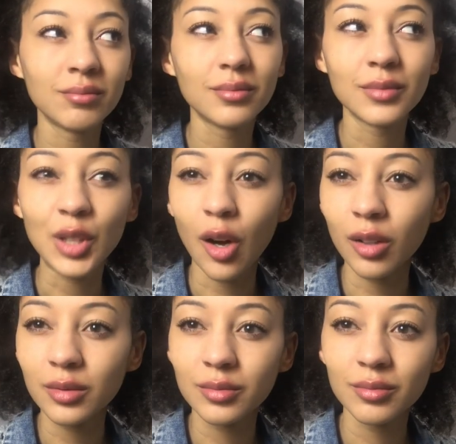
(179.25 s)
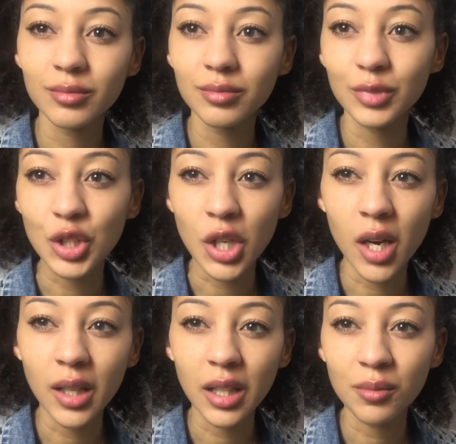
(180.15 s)
long
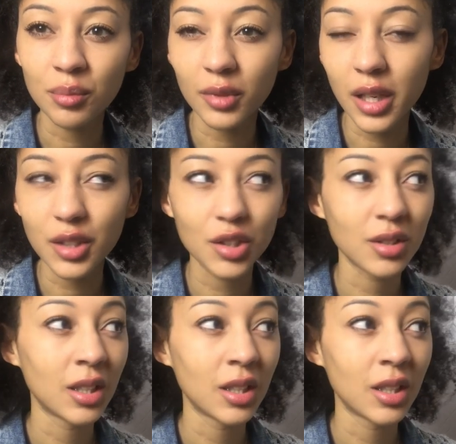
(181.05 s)
journey, bridge,